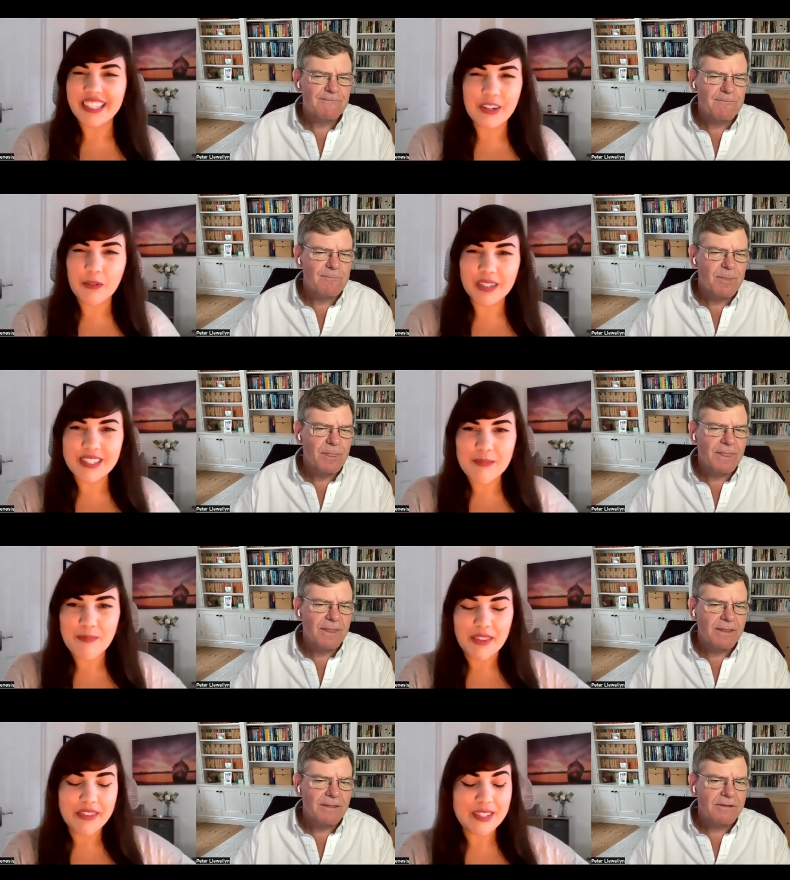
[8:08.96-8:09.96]
Speaker 1: you know, once a
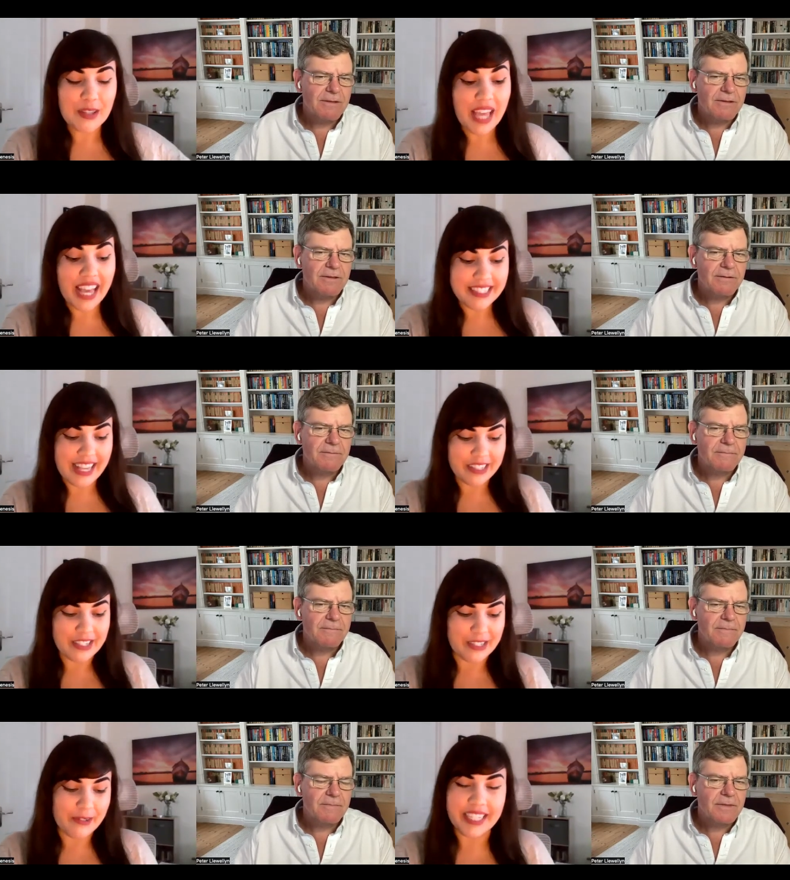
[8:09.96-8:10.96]
month. So that's
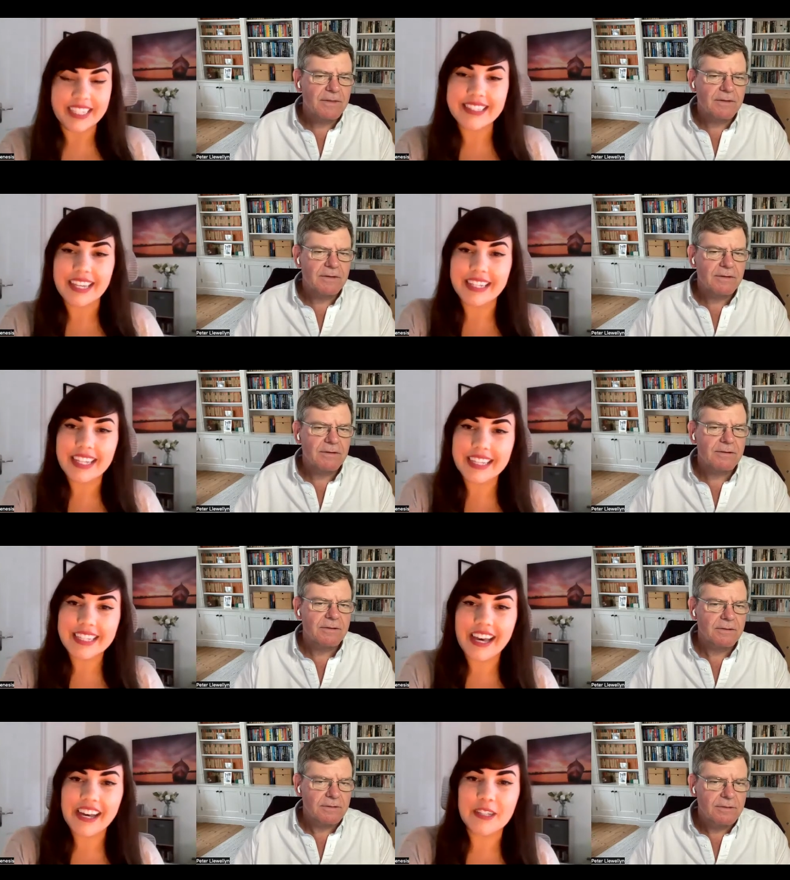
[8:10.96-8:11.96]
actually quite exciting.
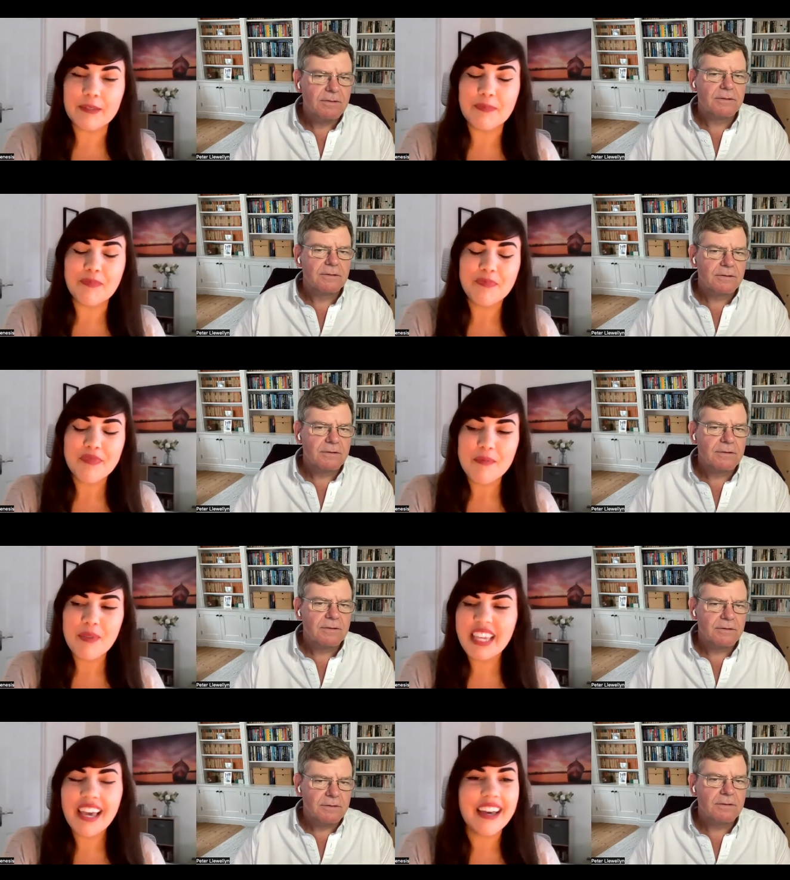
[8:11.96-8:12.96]
Um,
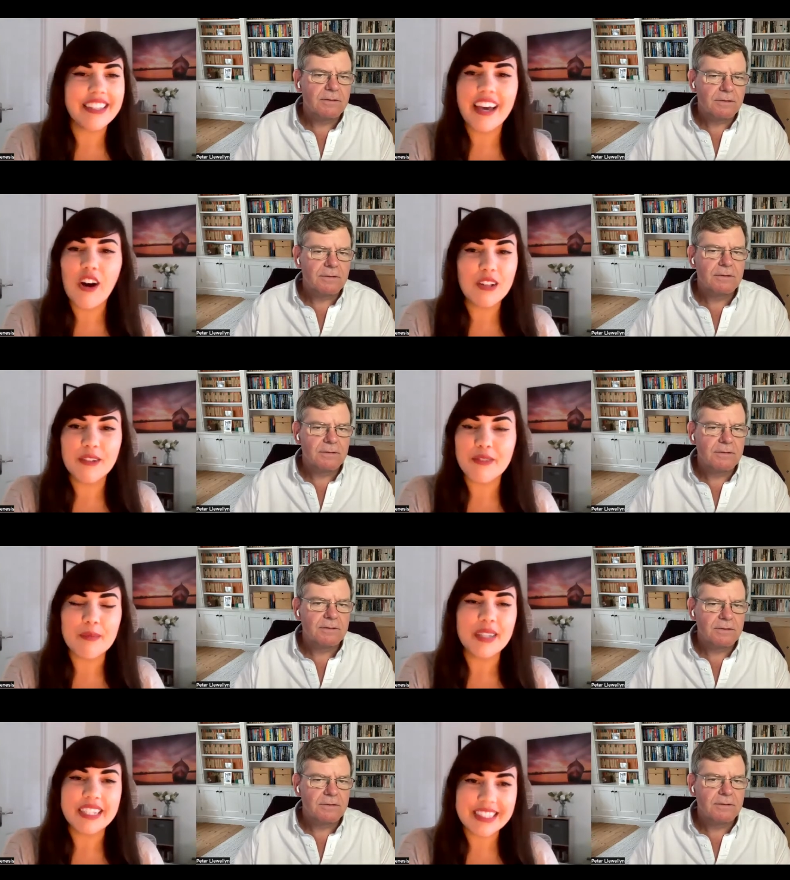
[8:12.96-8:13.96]
but yeah, yeah, all over the
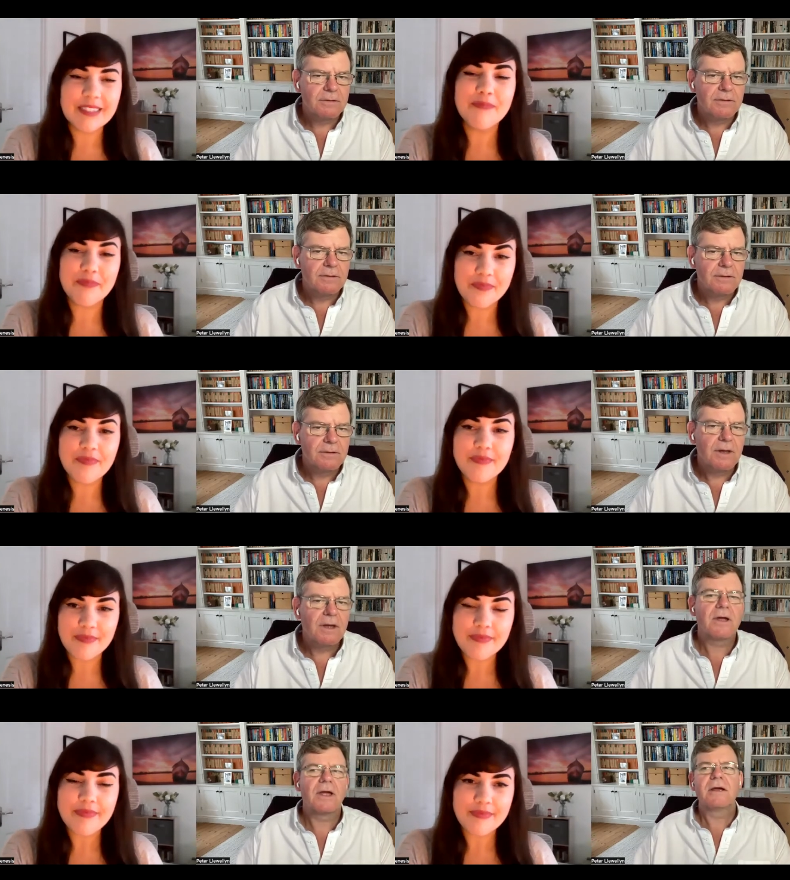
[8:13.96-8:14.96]
place.
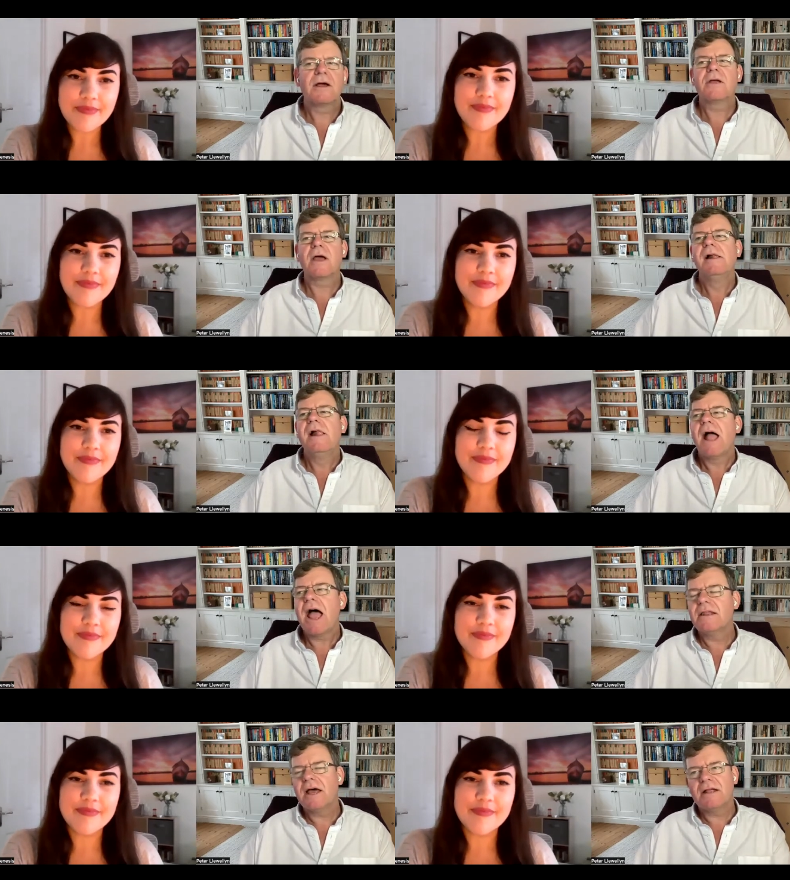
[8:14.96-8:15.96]
Speaker 2: Okay, okay,
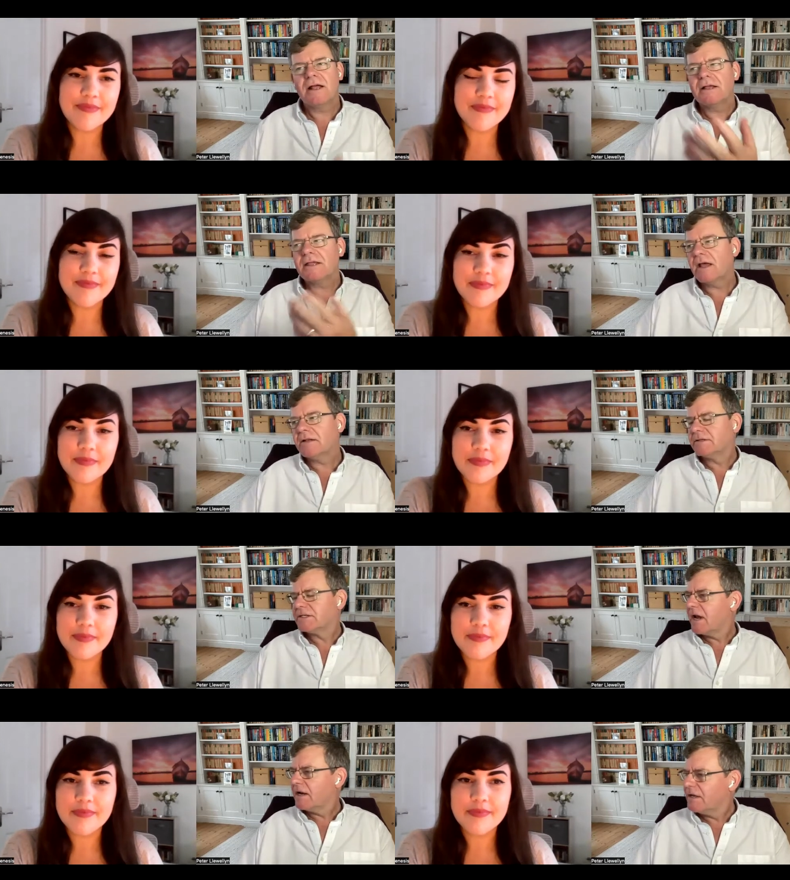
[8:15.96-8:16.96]
and and uh,
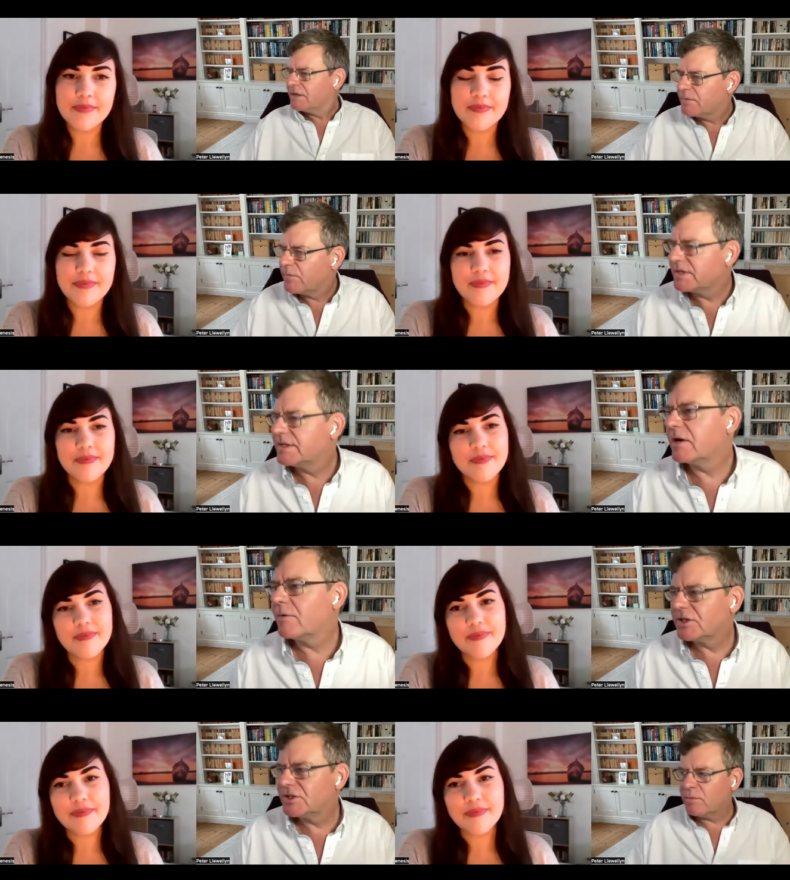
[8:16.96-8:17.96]
again, slightly
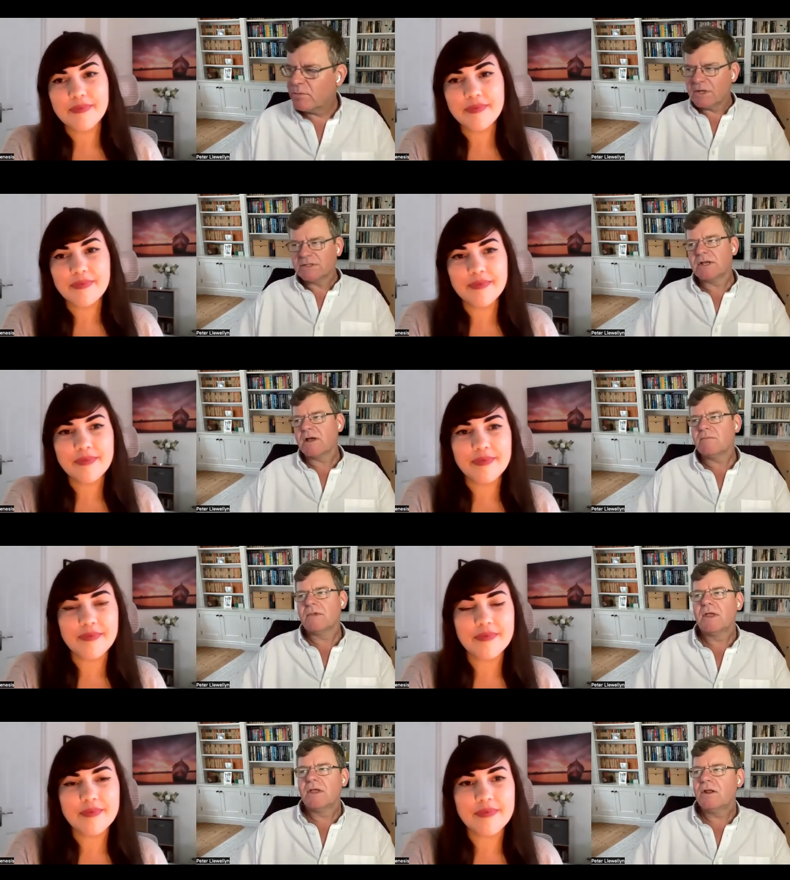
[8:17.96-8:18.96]
simplistic question, but
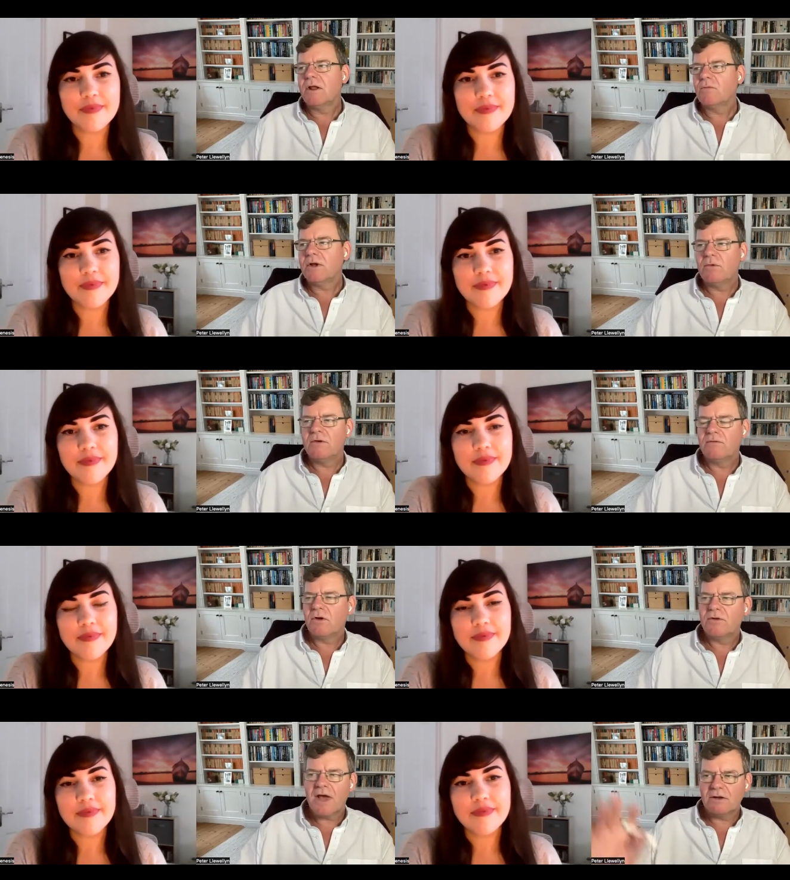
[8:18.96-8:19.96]
um, you know we,
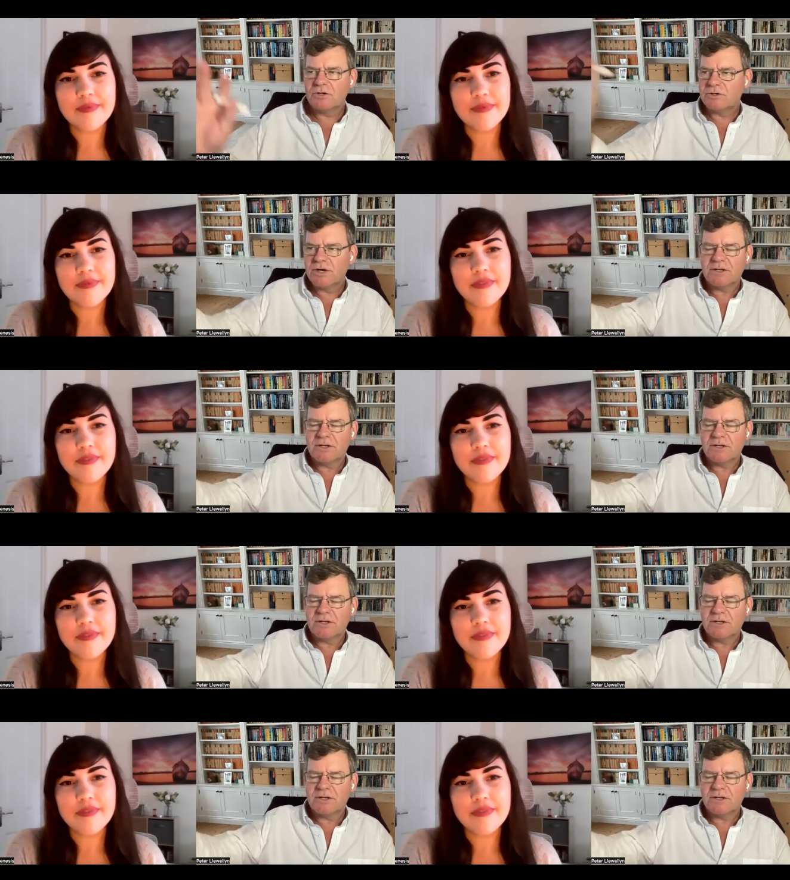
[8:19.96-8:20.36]
we've gone down a